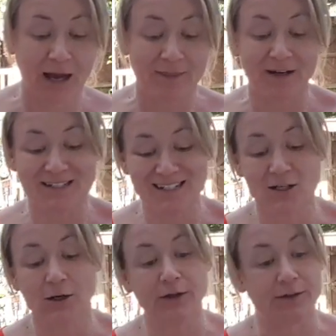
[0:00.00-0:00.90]
and then I did
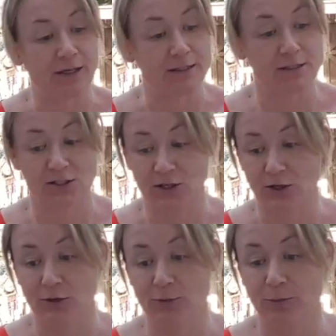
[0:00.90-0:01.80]
look at these
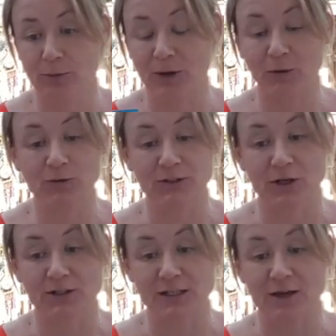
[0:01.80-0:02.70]
two, and I wasn't
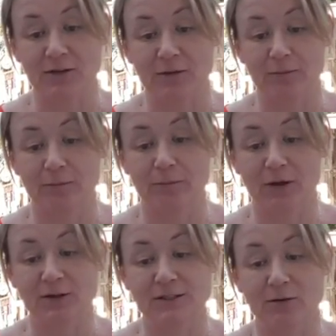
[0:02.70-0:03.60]
going to get them
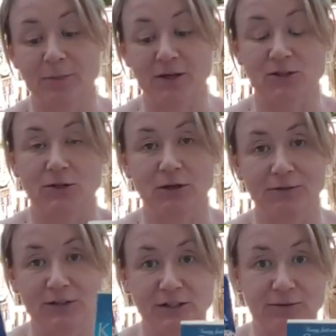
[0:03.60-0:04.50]
because they're a bit too
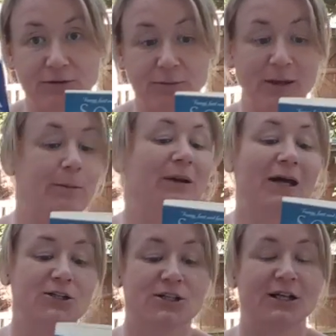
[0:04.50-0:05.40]
lovey-dovey for me but
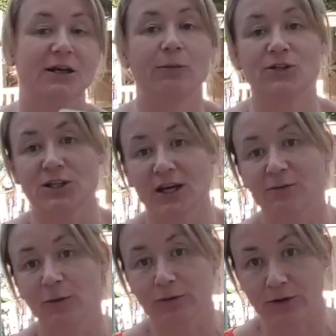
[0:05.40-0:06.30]
actually when she
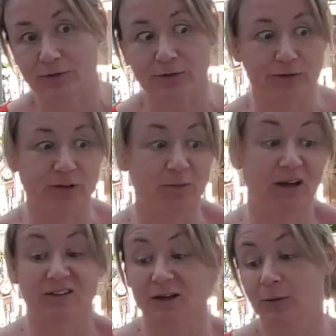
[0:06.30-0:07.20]
gave me all three for 50p
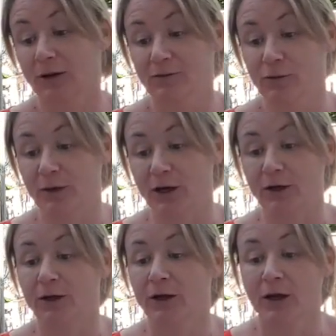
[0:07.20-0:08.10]
I was like well I'll give them a
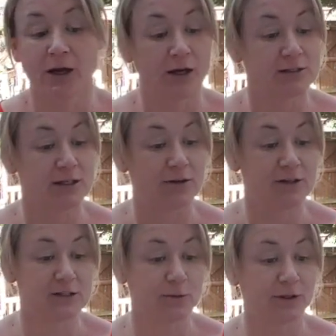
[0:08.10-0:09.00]
go so
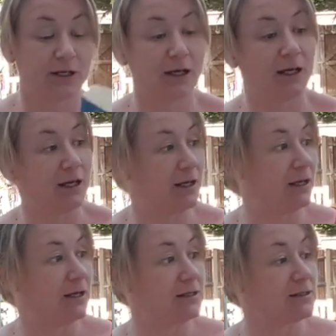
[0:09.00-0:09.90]
this one
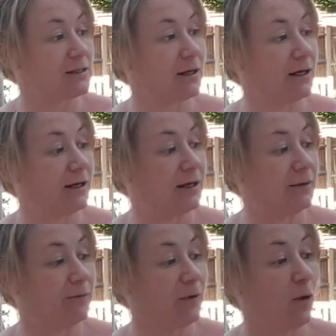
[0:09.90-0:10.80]
is
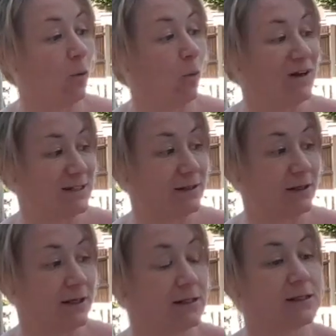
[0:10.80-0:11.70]
um, Wedding
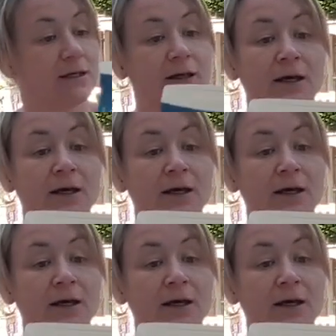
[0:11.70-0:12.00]
Night